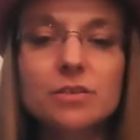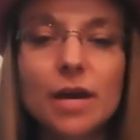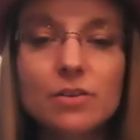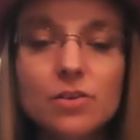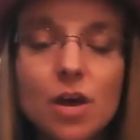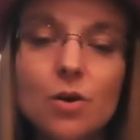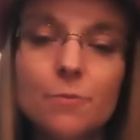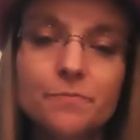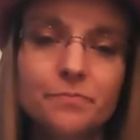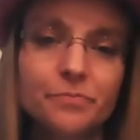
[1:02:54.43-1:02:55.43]
So I didn't
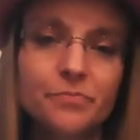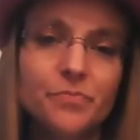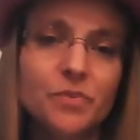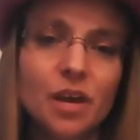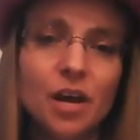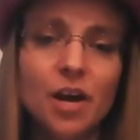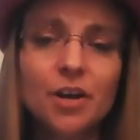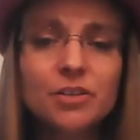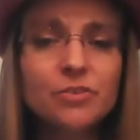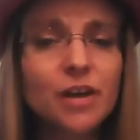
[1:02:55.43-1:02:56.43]
know, or
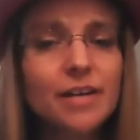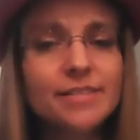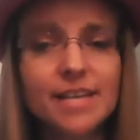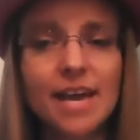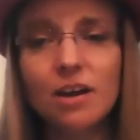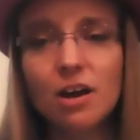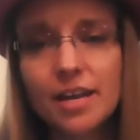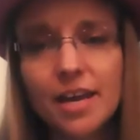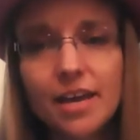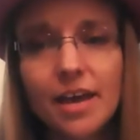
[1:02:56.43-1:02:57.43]
you guys take
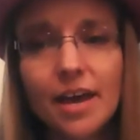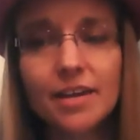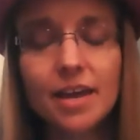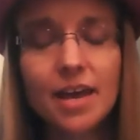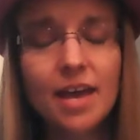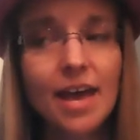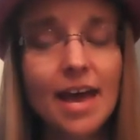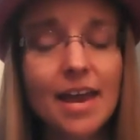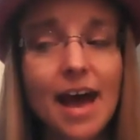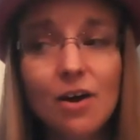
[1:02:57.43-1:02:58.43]
on it, and
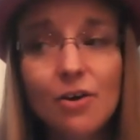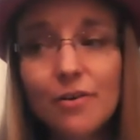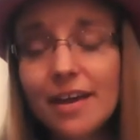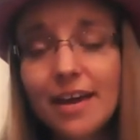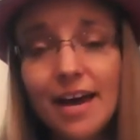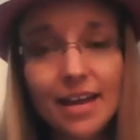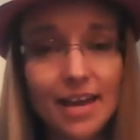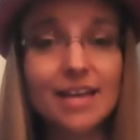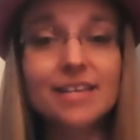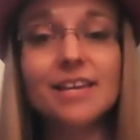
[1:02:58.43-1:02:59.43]
how it kind of
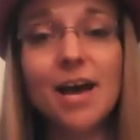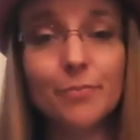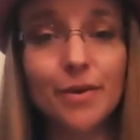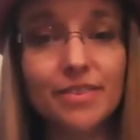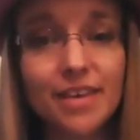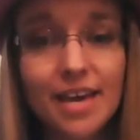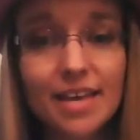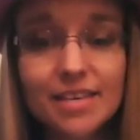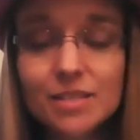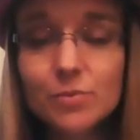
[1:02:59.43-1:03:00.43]
ended up with,
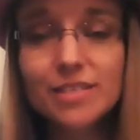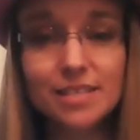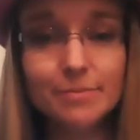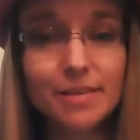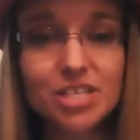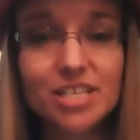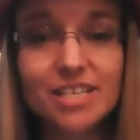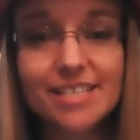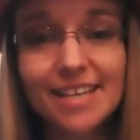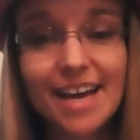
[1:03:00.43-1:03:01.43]
this was his
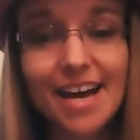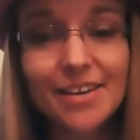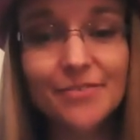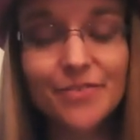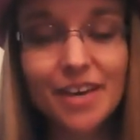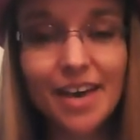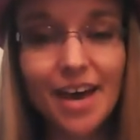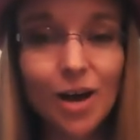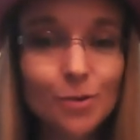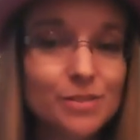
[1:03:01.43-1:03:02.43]
mission, to kind of
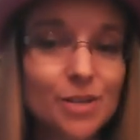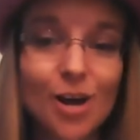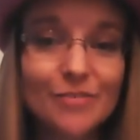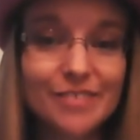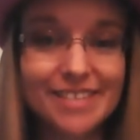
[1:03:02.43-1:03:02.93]
help solve